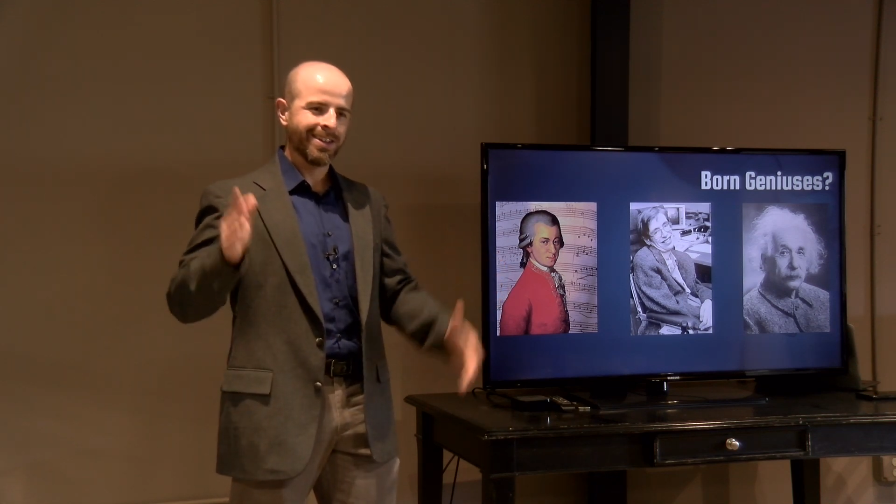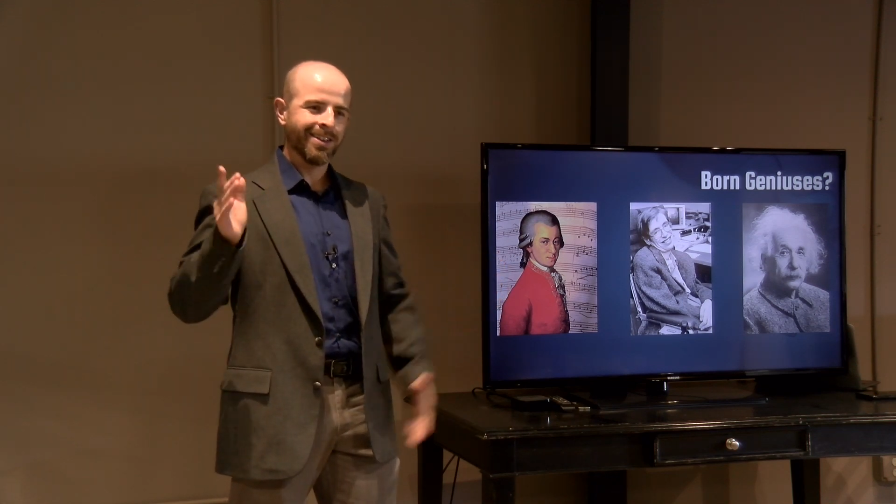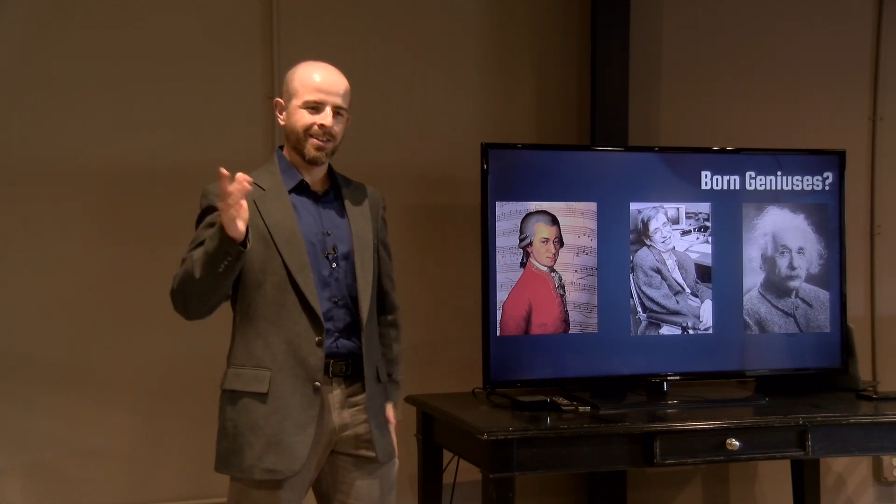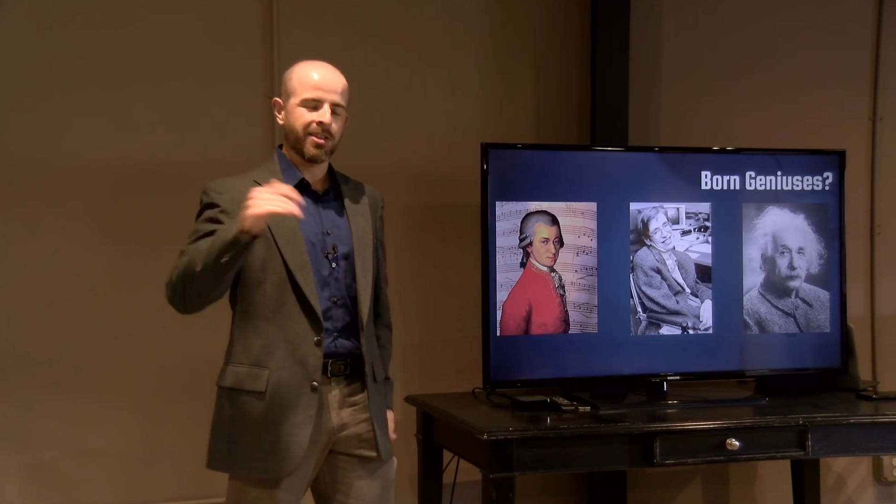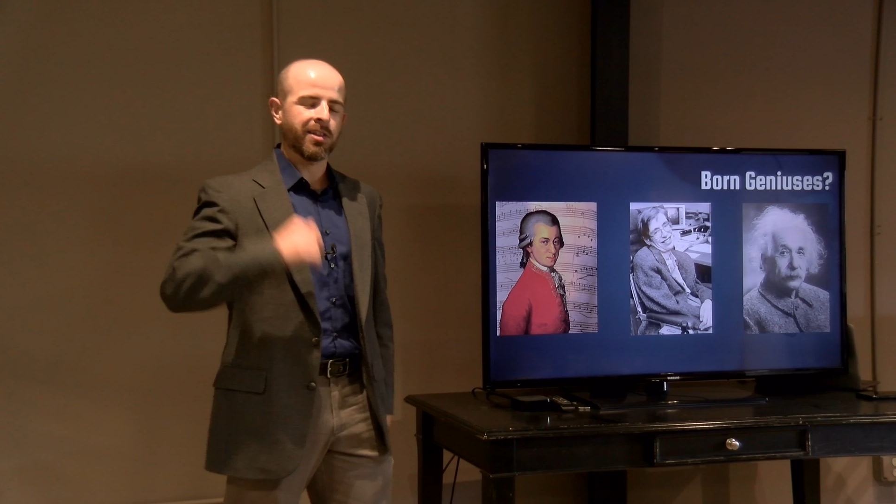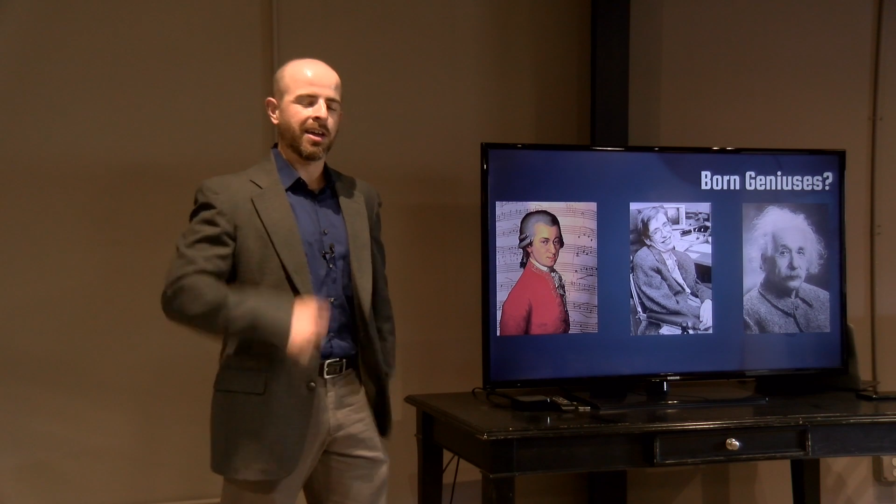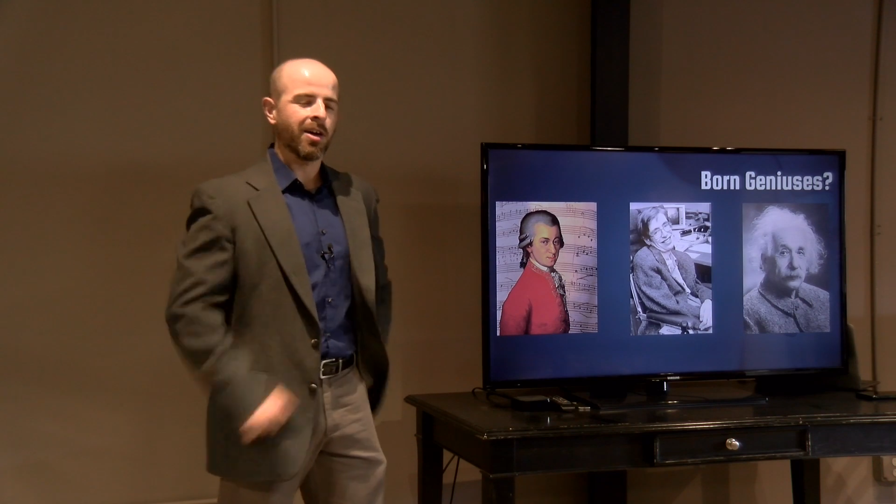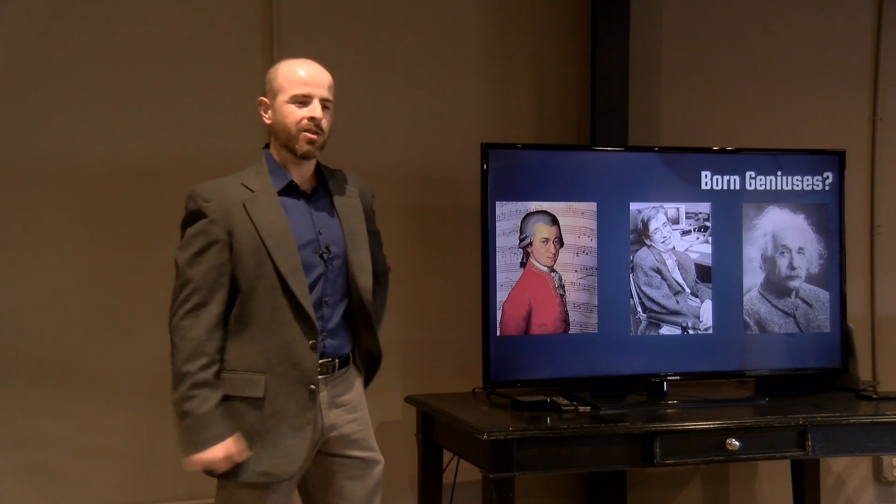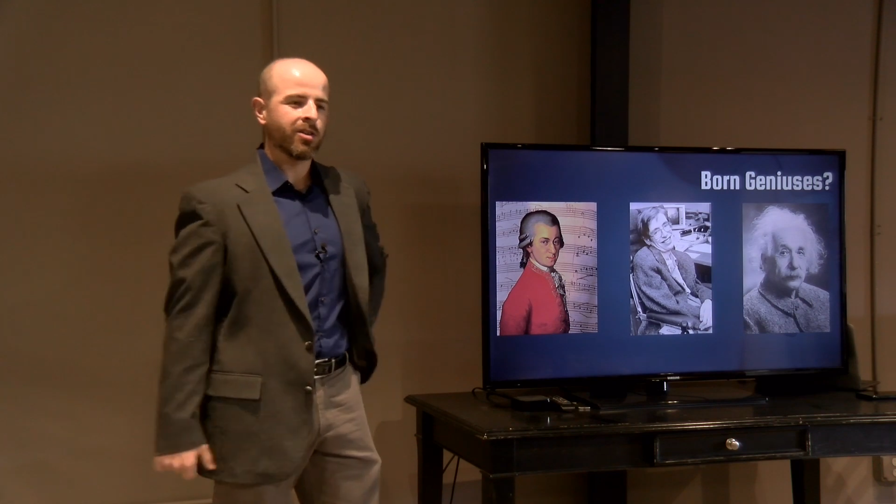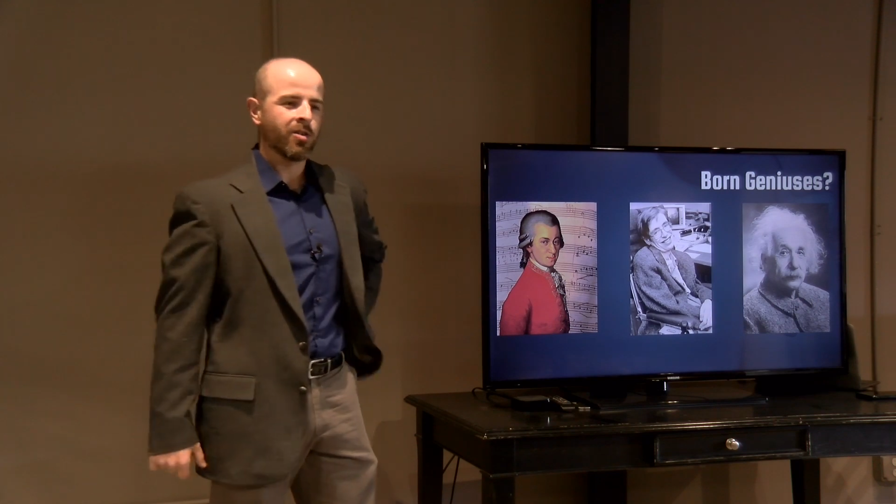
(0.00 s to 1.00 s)
Let's see how
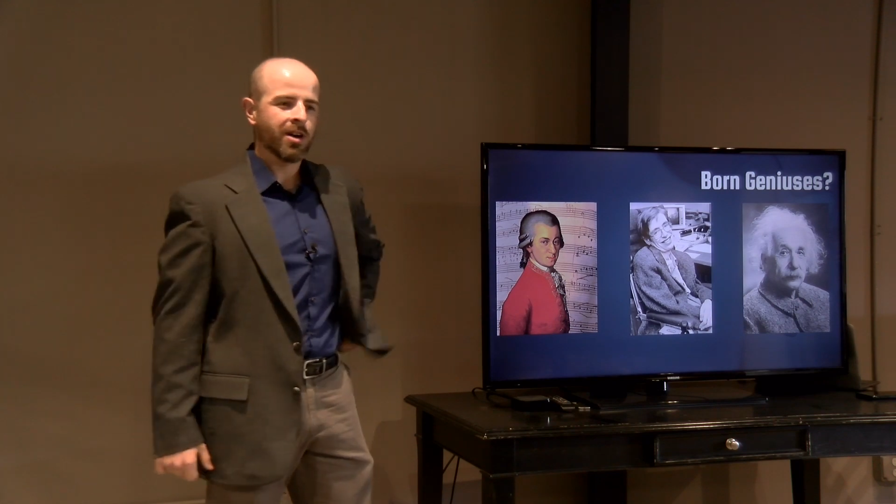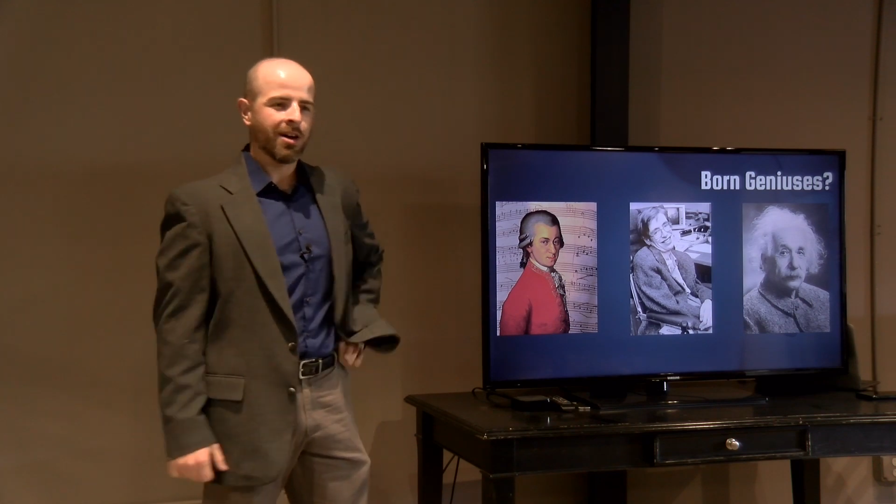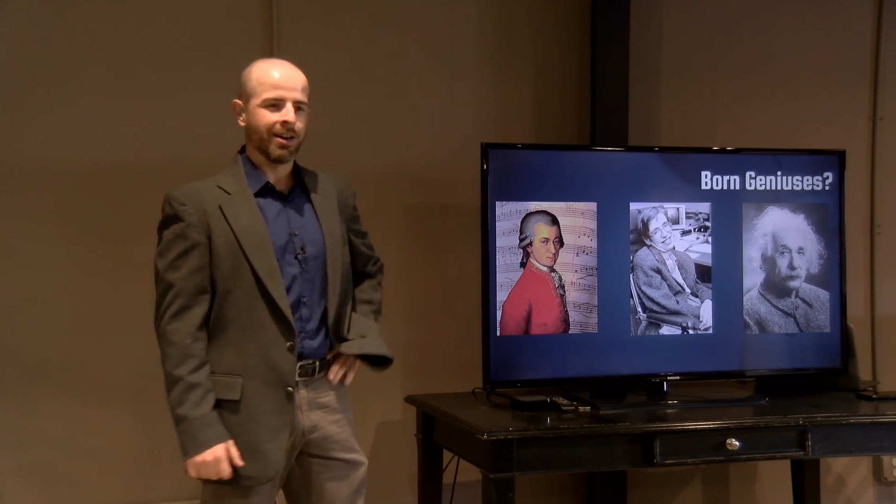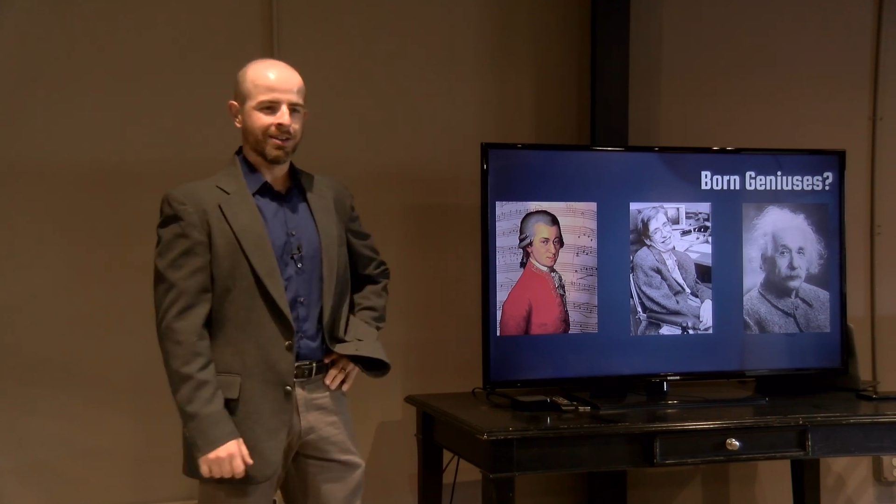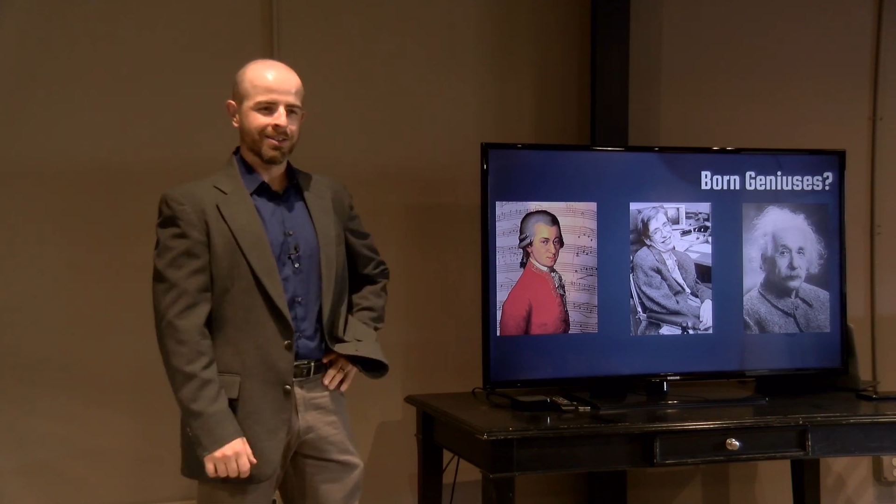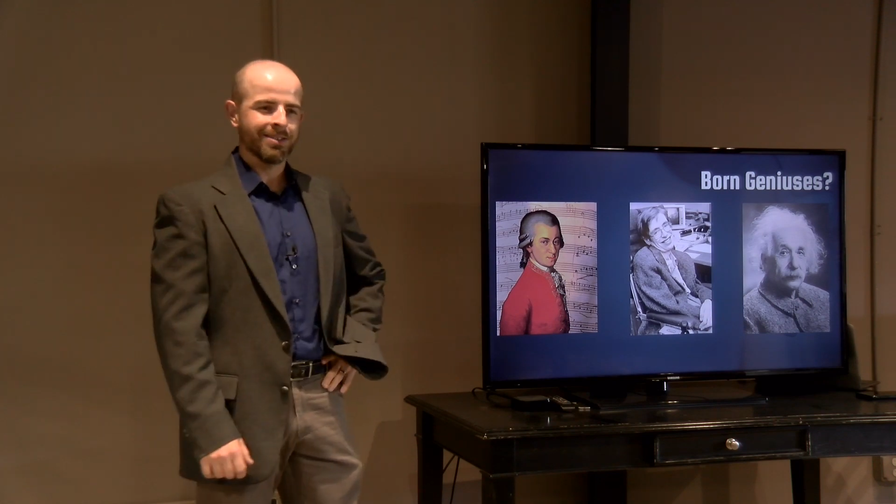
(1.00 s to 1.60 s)
to turn it on.